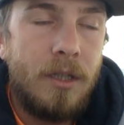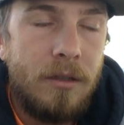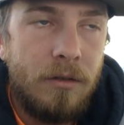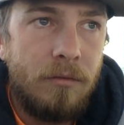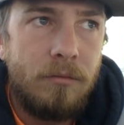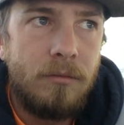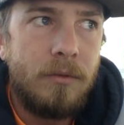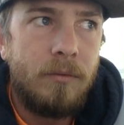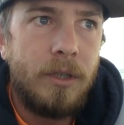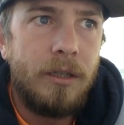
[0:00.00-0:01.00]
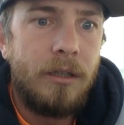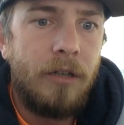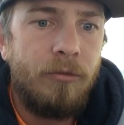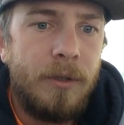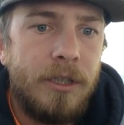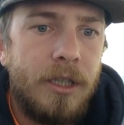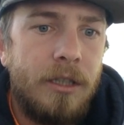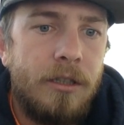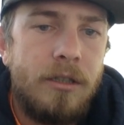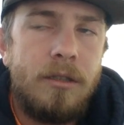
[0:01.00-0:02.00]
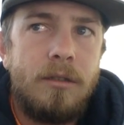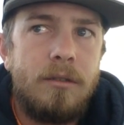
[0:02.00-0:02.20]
So, when did the government change?